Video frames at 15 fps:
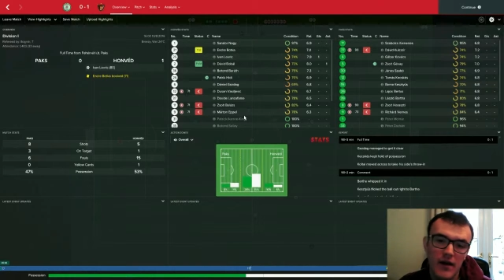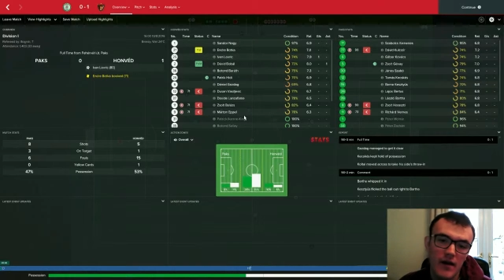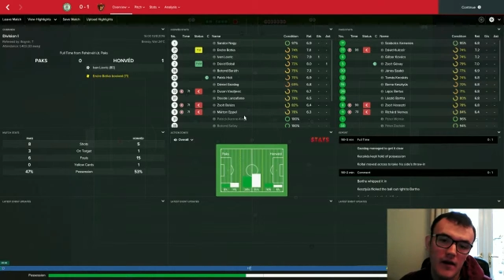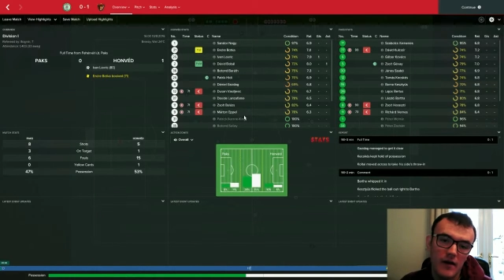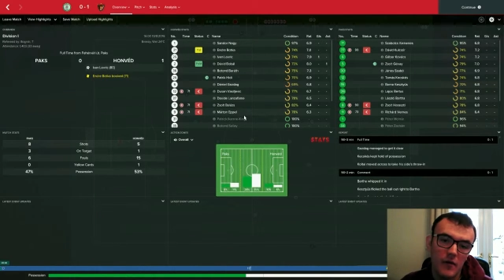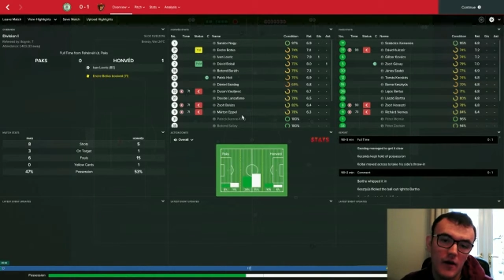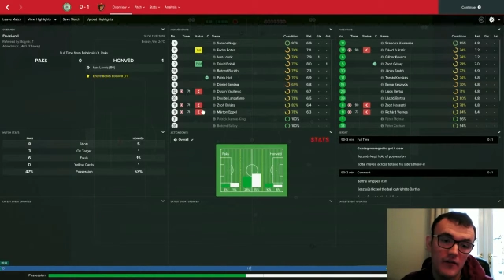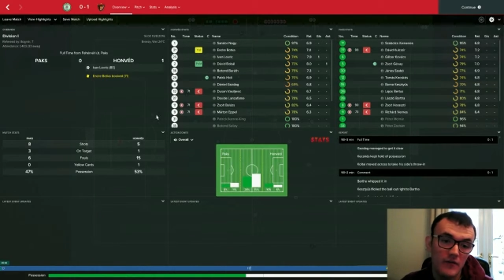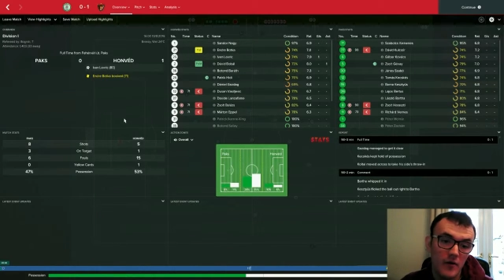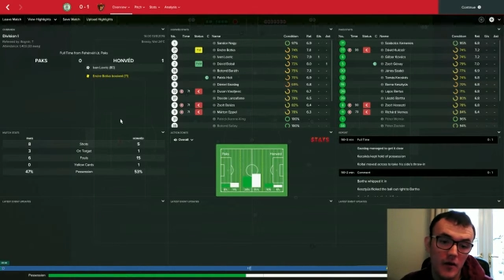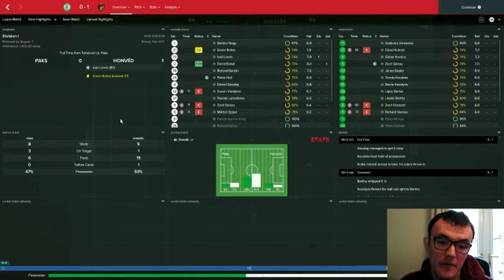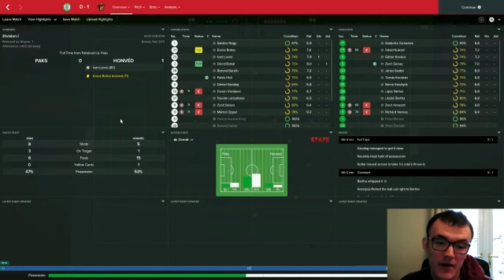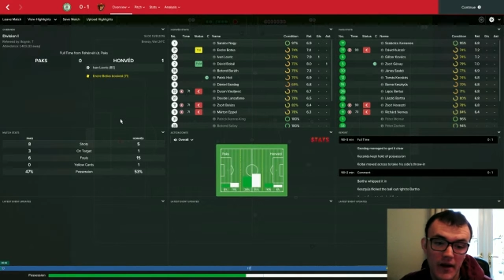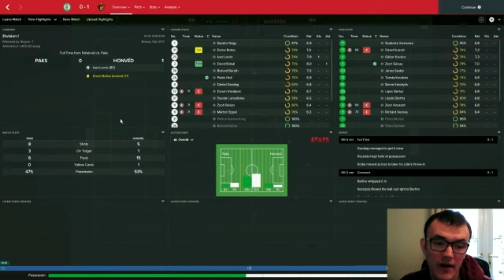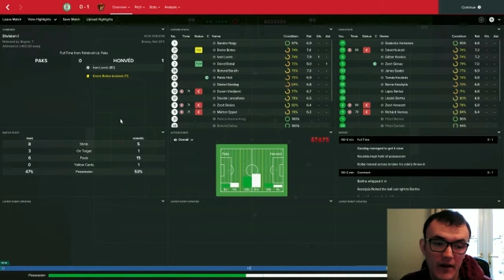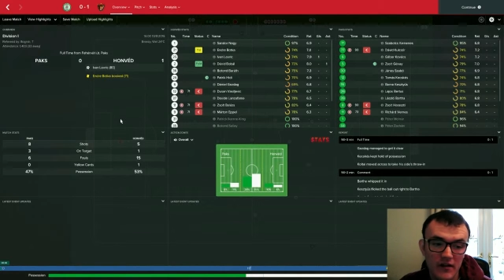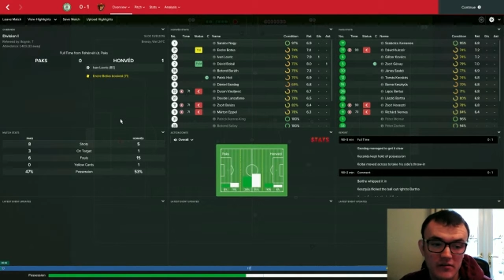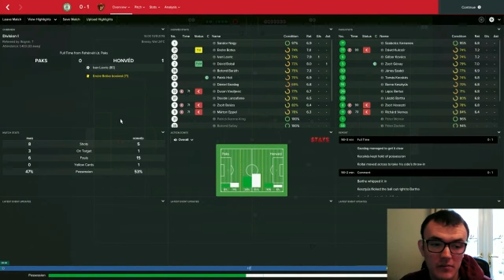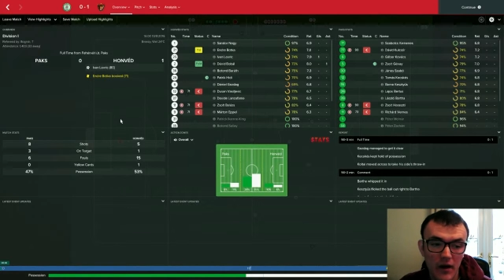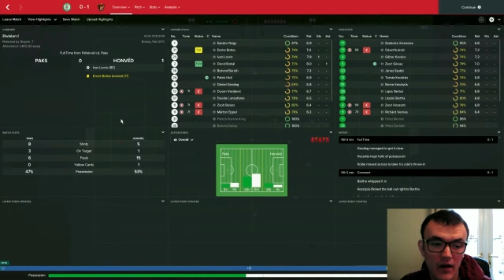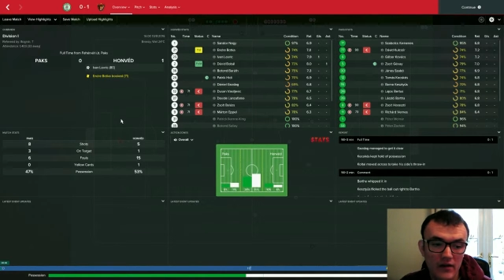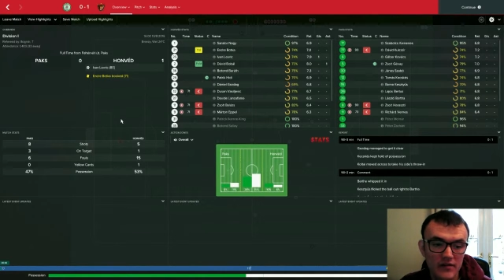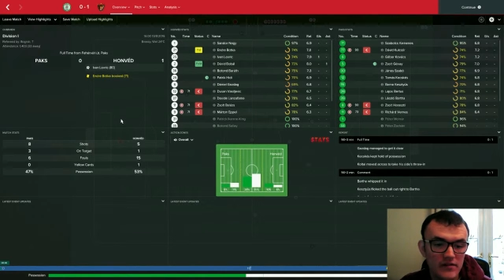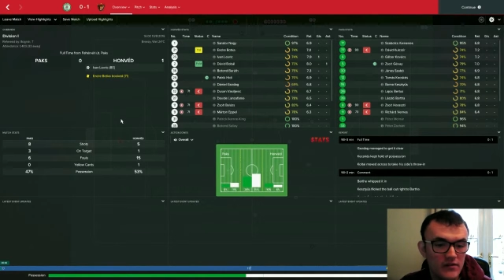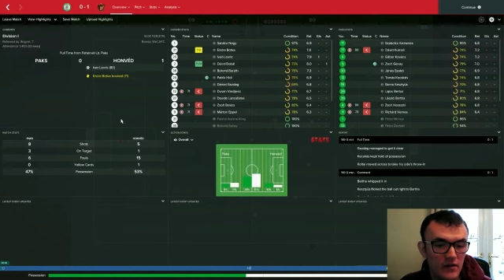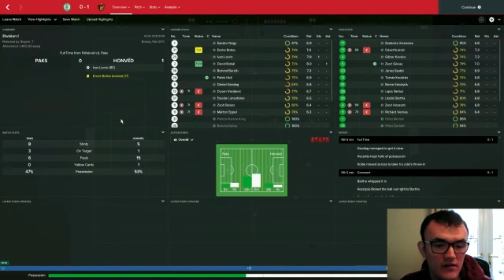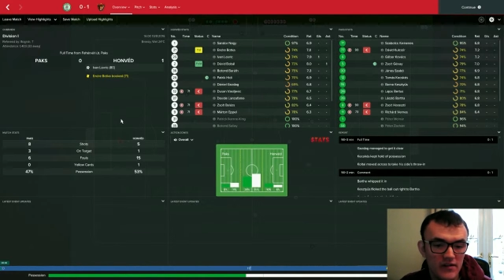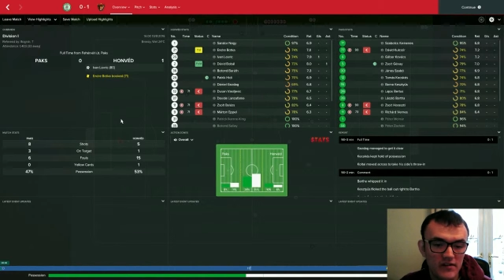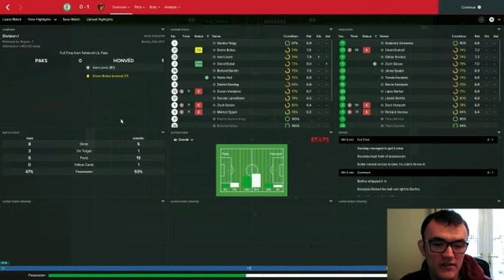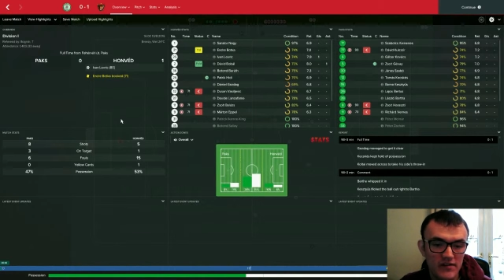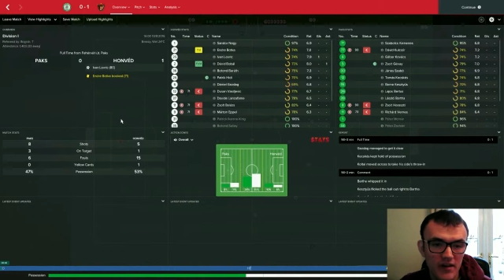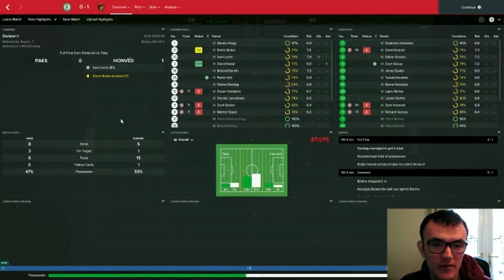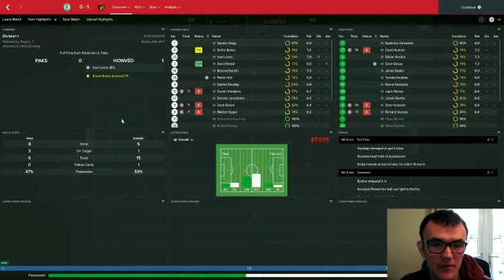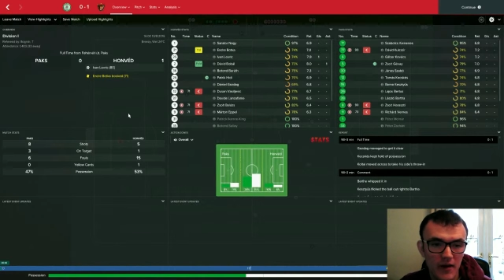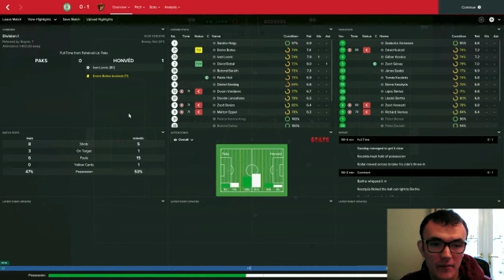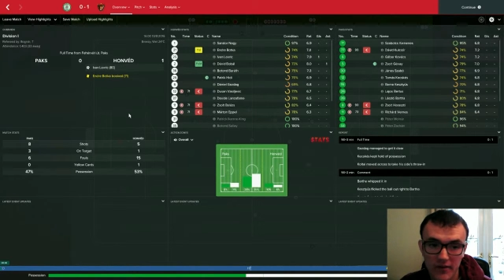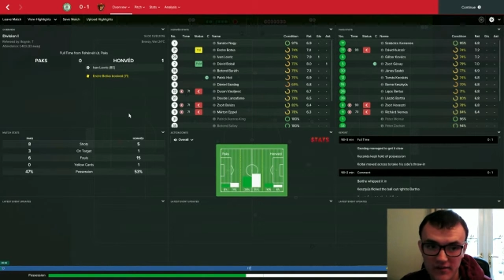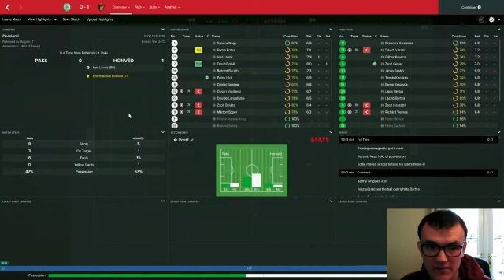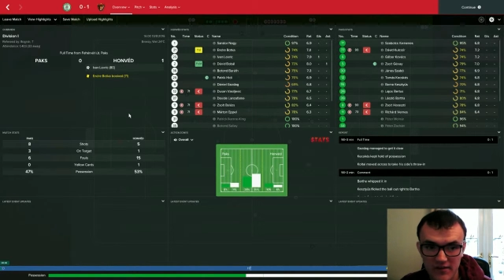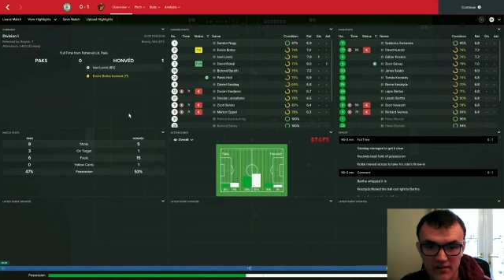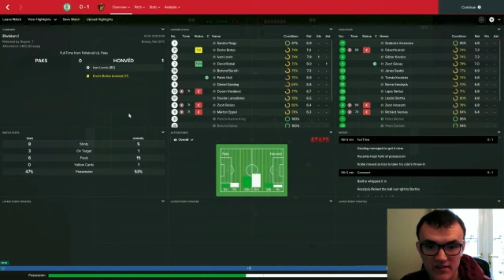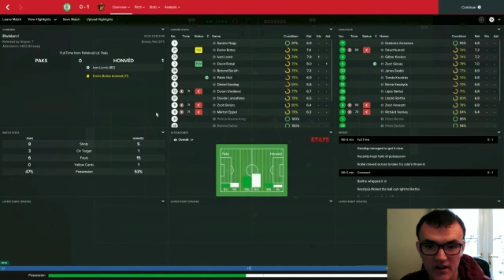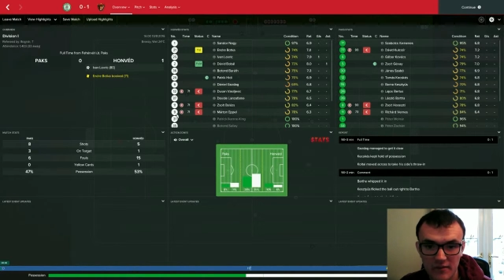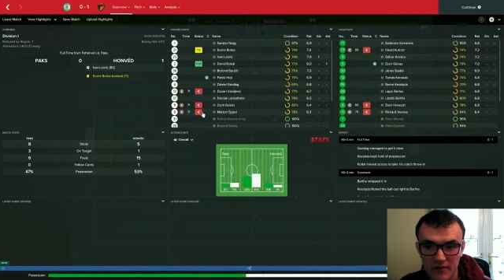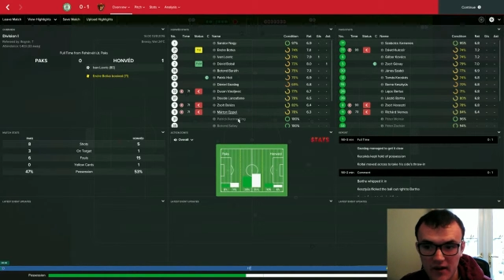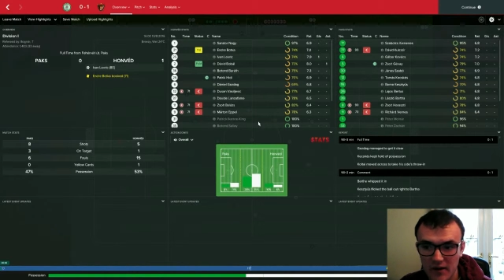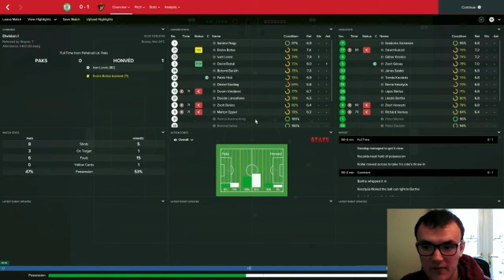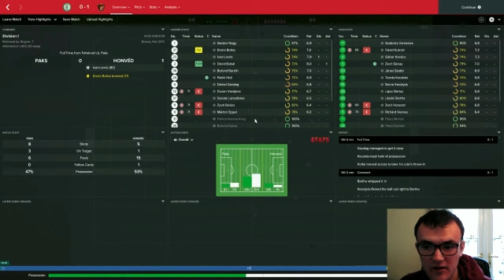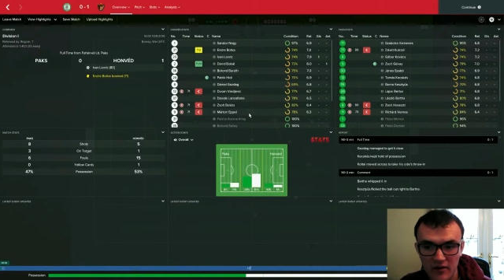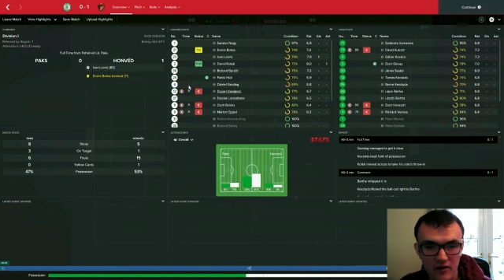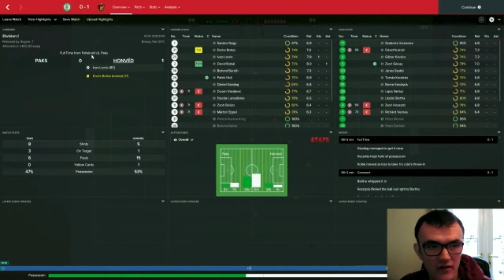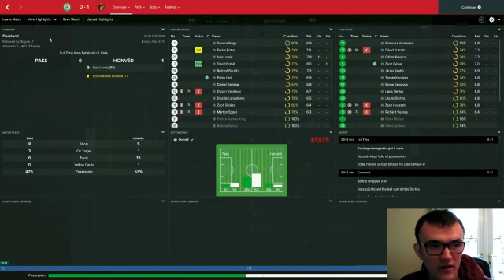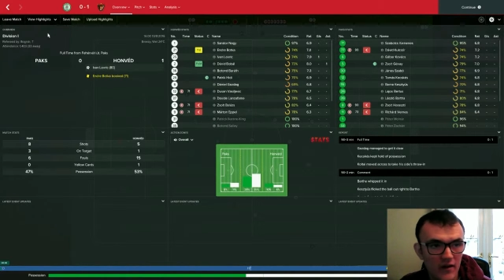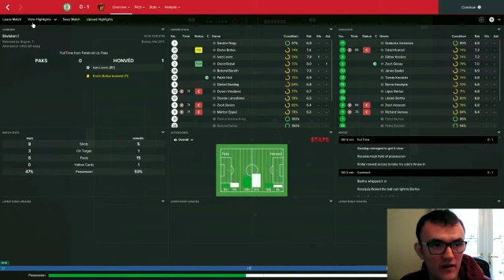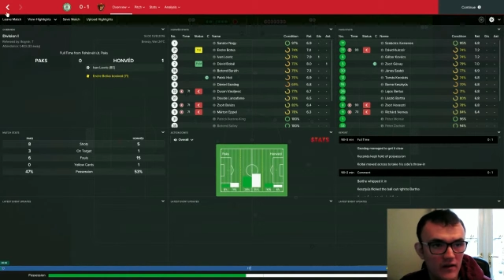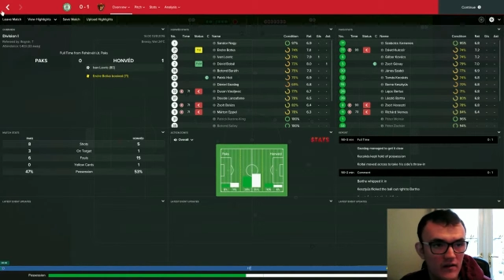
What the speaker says: away from home again against Pax. Is this the same game? This is the same game, ignore